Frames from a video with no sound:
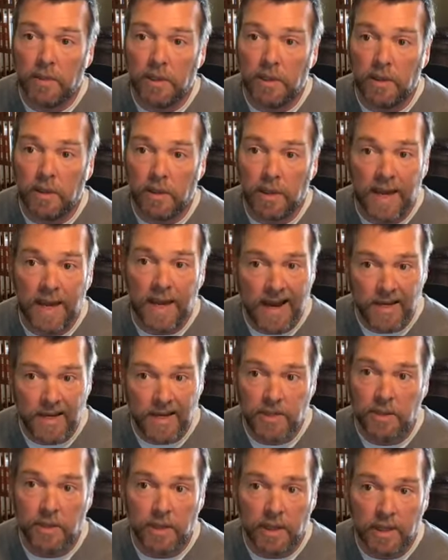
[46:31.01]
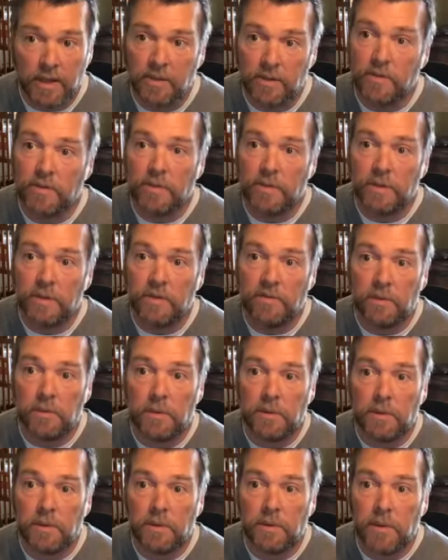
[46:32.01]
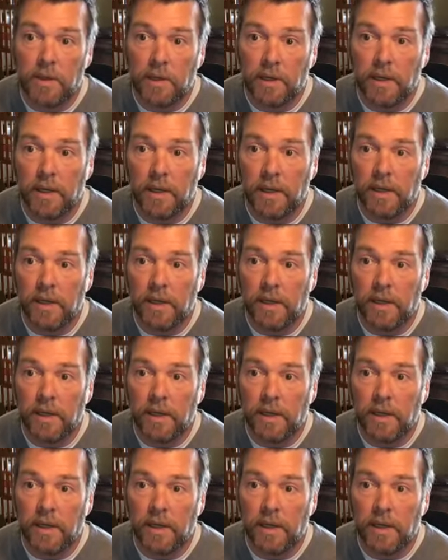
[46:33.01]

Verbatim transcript: in cash and accounts receivable on